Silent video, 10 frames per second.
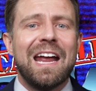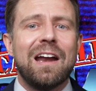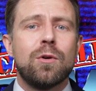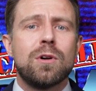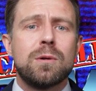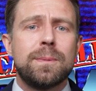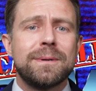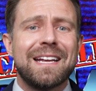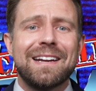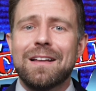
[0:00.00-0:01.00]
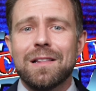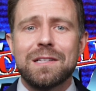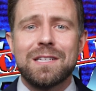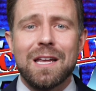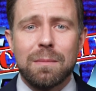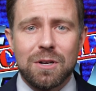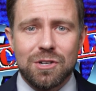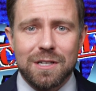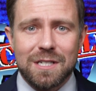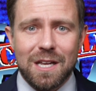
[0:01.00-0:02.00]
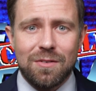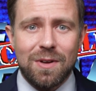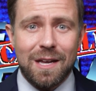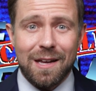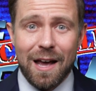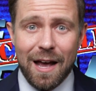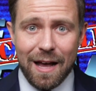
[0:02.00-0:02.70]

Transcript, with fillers: in order to present a glitzy image on TV.